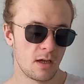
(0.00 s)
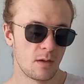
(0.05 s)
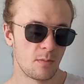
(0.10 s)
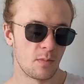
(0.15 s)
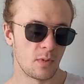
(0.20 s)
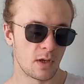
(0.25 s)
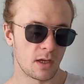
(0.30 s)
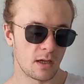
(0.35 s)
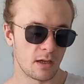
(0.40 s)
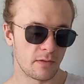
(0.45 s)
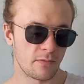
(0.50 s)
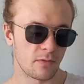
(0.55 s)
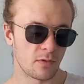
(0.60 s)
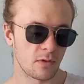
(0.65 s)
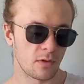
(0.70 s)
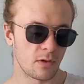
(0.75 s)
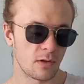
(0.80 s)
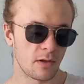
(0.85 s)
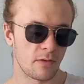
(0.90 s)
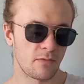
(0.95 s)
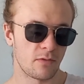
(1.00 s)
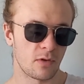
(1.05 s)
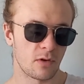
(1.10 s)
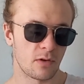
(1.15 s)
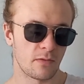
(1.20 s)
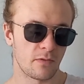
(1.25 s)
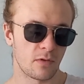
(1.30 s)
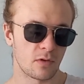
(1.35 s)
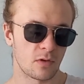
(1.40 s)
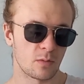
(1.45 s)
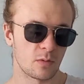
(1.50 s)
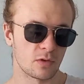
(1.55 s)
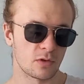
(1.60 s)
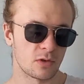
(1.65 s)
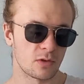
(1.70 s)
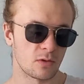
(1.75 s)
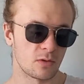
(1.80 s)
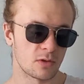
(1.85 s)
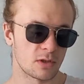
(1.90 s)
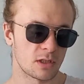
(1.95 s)
be careful if you are vulnerable to
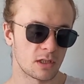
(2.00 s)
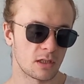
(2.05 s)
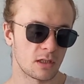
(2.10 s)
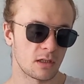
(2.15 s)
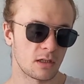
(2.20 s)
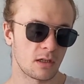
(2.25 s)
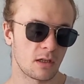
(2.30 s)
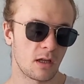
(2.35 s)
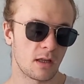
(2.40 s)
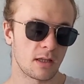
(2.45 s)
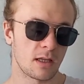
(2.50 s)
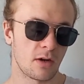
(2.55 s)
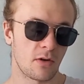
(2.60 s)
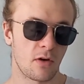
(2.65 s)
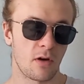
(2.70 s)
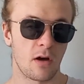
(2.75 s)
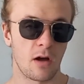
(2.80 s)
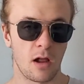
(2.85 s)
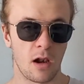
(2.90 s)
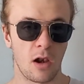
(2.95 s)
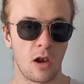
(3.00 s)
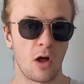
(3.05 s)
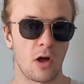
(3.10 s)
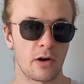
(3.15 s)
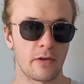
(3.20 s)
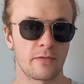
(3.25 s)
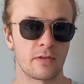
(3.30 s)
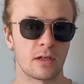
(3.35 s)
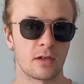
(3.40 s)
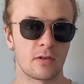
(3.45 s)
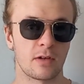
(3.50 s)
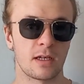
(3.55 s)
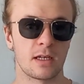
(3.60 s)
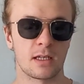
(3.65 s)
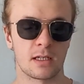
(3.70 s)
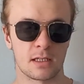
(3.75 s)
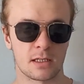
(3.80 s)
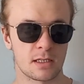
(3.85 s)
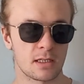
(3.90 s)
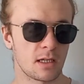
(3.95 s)
nausea. There are a lot of
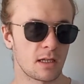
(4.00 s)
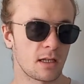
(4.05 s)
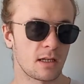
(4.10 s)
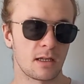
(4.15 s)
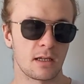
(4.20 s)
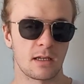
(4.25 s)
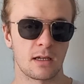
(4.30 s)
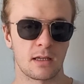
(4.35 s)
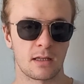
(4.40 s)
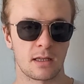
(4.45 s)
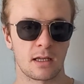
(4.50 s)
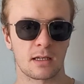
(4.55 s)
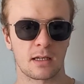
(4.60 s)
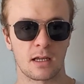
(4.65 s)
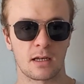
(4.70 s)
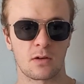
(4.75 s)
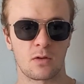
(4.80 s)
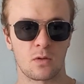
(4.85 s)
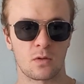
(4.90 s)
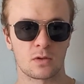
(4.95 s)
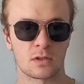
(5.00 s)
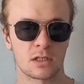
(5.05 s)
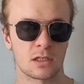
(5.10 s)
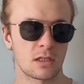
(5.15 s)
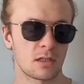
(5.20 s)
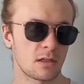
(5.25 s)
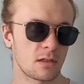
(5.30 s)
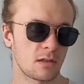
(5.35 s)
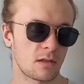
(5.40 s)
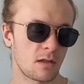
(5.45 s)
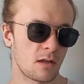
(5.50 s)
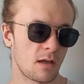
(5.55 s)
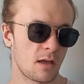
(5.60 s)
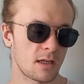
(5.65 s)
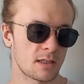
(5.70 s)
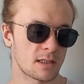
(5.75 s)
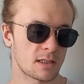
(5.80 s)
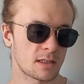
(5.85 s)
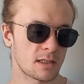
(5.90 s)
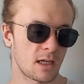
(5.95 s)
ingredients in here that can cause it
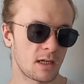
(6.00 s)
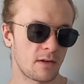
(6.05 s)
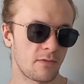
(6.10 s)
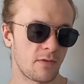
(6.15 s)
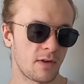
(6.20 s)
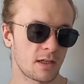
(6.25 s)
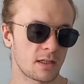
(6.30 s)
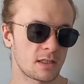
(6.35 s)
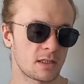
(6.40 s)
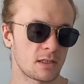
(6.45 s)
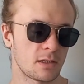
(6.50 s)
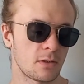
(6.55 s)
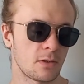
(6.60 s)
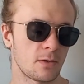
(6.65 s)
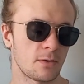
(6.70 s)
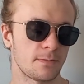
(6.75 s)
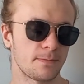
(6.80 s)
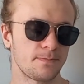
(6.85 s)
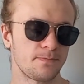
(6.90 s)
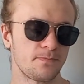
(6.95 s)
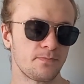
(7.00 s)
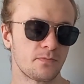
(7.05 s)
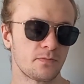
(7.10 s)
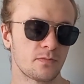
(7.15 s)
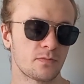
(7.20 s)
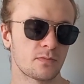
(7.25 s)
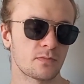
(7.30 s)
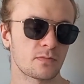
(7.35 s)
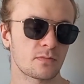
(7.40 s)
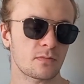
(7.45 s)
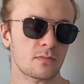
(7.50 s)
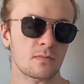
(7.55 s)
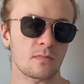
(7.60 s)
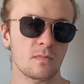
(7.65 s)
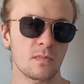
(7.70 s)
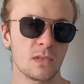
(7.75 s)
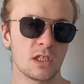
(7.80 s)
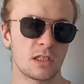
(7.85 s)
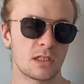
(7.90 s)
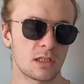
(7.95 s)
as a side effect, so
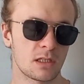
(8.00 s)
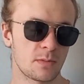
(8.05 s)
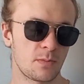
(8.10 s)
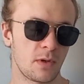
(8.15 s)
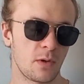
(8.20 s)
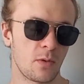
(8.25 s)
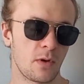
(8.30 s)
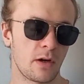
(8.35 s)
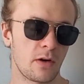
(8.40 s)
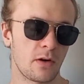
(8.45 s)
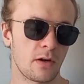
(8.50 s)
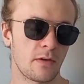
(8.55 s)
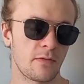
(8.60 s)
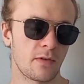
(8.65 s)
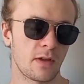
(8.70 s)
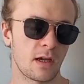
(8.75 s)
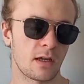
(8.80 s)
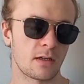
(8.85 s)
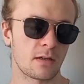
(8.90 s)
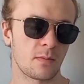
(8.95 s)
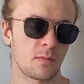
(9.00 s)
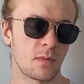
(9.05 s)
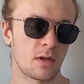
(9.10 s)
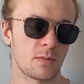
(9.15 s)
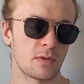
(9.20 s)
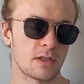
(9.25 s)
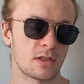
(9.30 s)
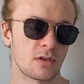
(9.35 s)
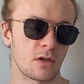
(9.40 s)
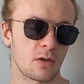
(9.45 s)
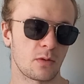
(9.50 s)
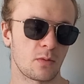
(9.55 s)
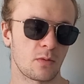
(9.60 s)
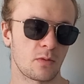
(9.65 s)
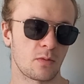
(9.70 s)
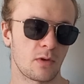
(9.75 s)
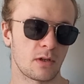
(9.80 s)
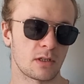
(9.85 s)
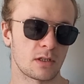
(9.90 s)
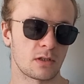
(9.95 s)
just be wary of that. Maybe start
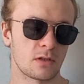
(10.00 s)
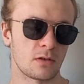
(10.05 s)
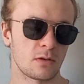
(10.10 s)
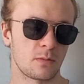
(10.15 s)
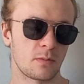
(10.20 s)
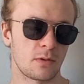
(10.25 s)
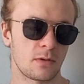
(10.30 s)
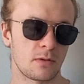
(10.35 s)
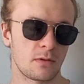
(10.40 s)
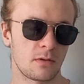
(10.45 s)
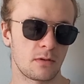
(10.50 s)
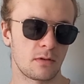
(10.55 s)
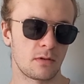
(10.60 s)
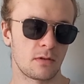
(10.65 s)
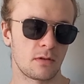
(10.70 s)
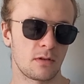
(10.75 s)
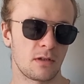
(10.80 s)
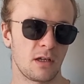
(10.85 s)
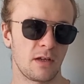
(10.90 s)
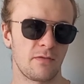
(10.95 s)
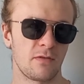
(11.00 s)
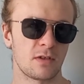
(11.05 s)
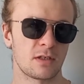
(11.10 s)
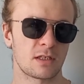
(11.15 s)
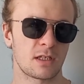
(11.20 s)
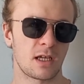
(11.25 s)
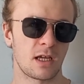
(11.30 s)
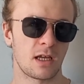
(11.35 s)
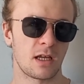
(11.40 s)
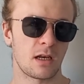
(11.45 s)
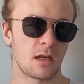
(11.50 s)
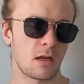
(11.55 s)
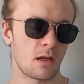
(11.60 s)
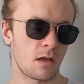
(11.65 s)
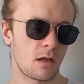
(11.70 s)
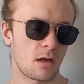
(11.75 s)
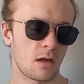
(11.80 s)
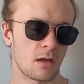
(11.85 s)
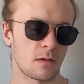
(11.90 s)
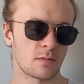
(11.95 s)
with 1 scoop if you're scared.
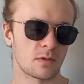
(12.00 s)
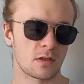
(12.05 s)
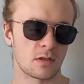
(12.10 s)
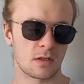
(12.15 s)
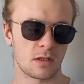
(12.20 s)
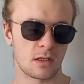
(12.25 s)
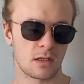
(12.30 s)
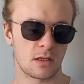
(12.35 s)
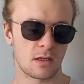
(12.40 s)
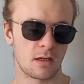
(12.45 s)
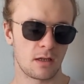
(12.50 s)
No, I'm joking.